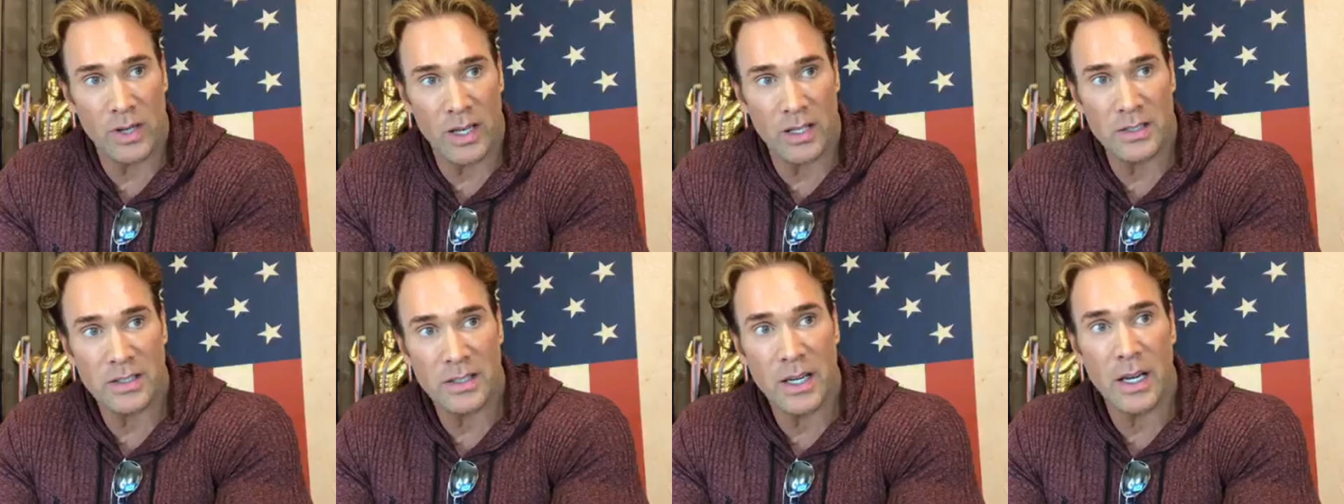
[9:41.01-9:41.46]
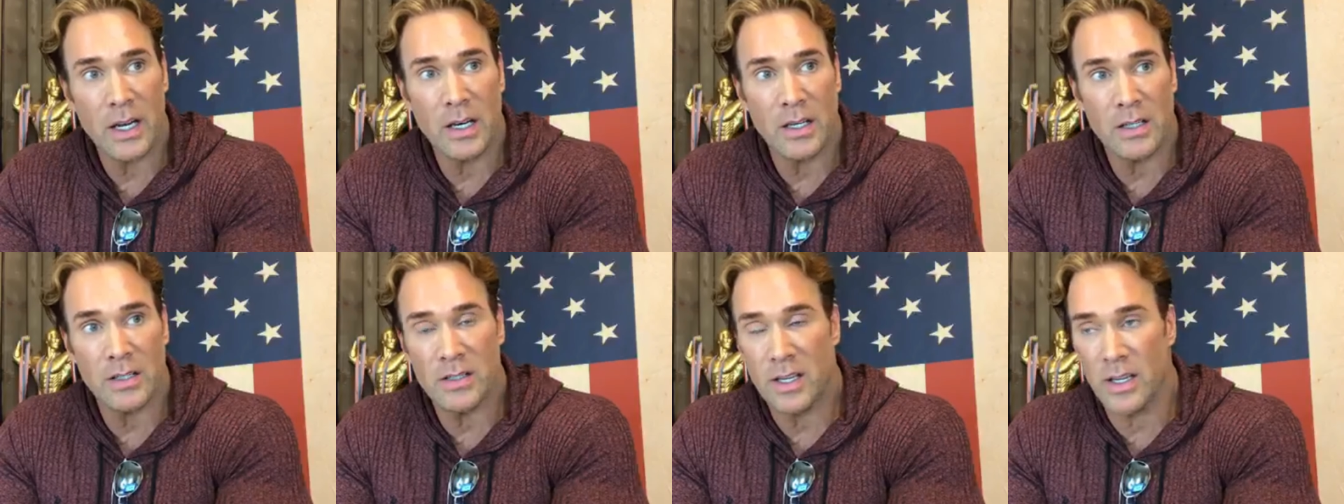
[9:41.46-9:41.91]
That skin
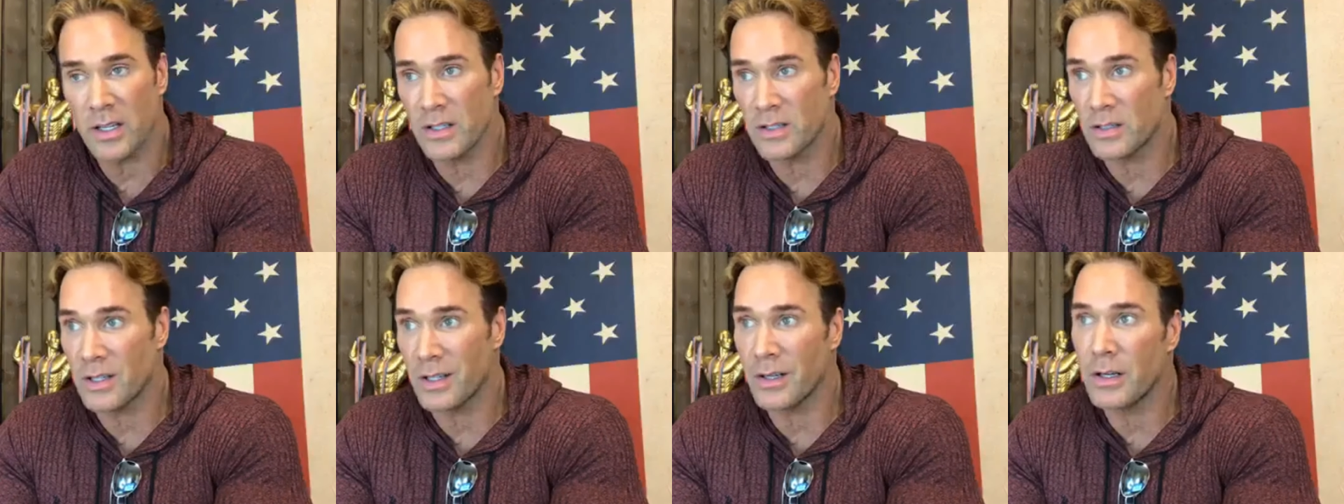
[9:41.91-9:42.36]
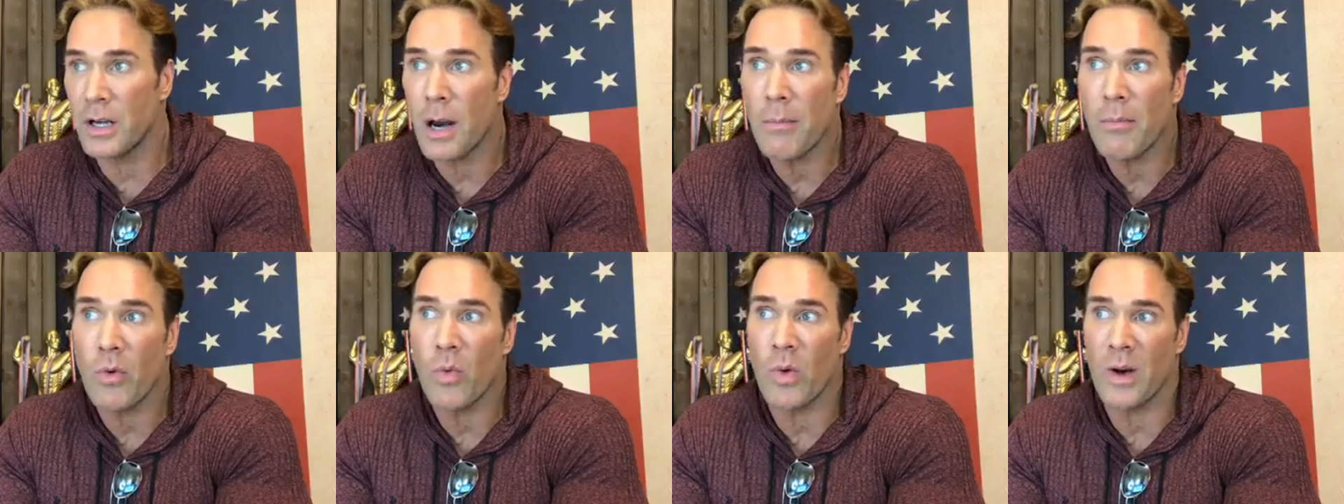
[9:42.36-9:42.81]
is the
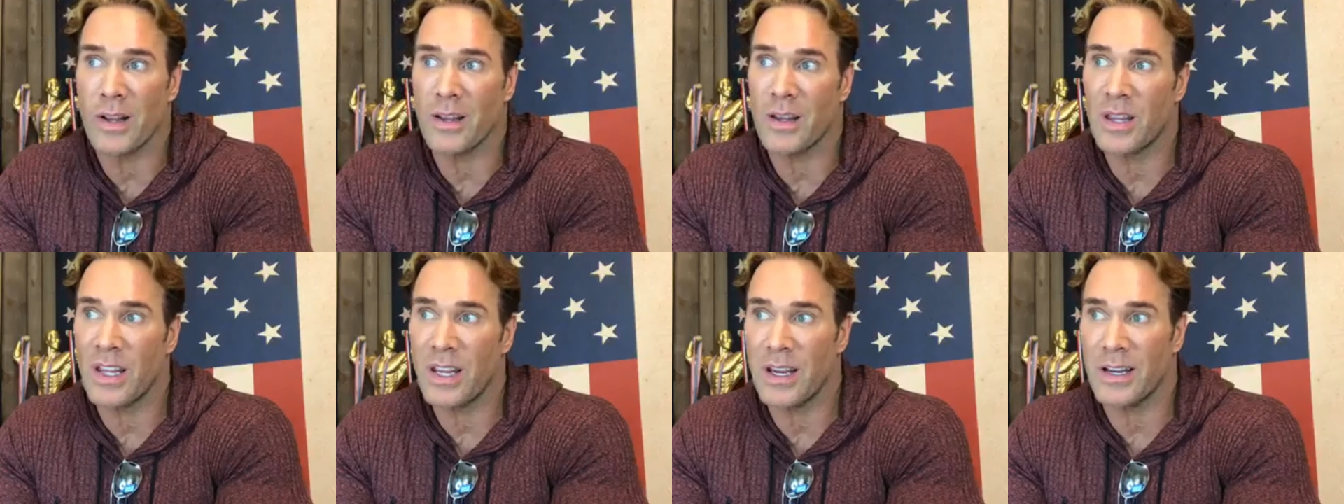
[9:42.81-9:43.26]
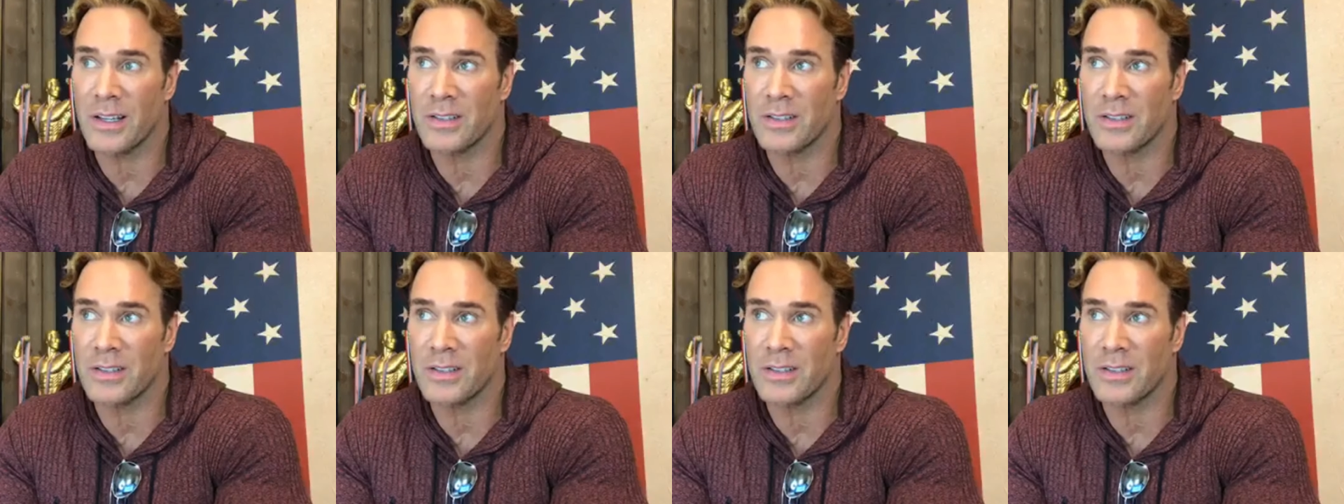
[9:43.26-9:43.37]
number one thing.